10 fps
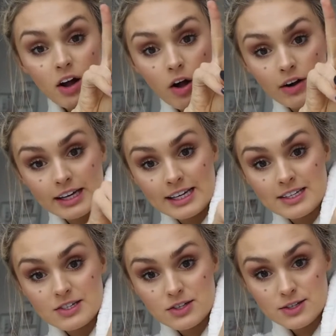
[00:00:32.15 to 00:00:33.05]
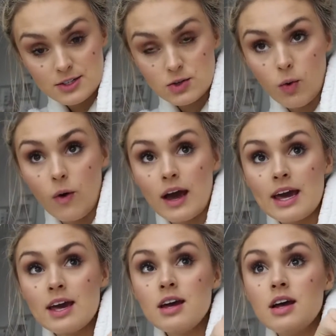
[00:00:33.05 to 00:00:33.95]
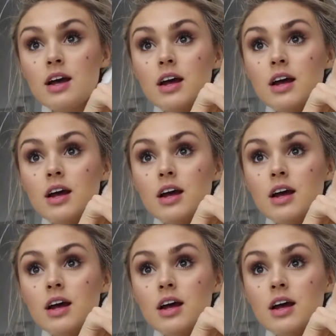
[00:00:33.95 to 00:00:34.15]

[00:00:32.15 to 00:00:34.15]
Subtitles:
can't eat soy.